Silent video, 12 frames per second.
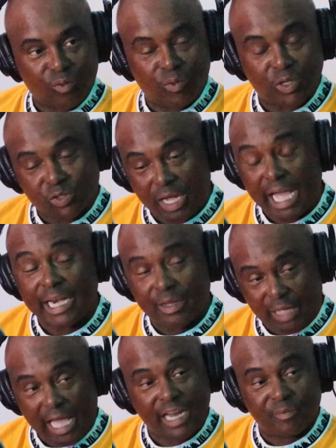Which one?
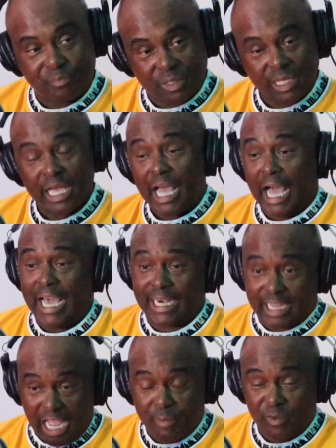I had a
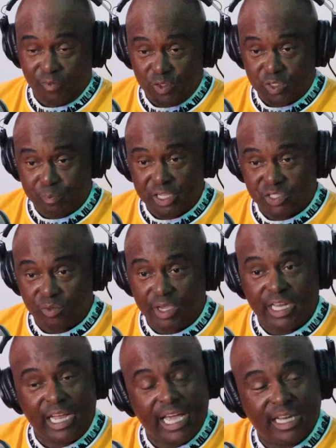Comic View special
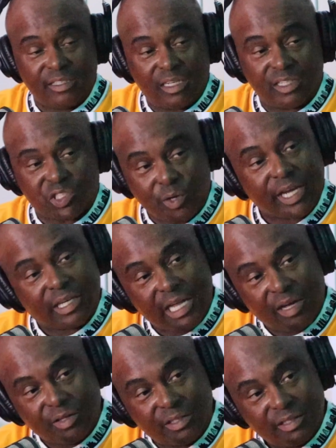and I had Straight
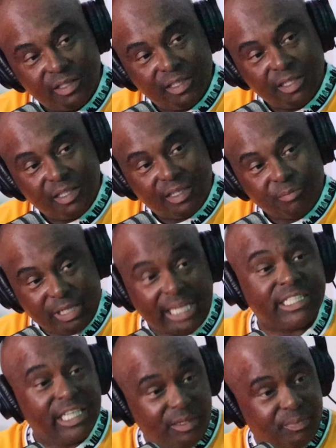Clowning. But I
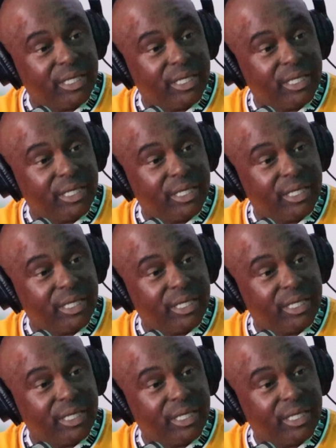did a BET.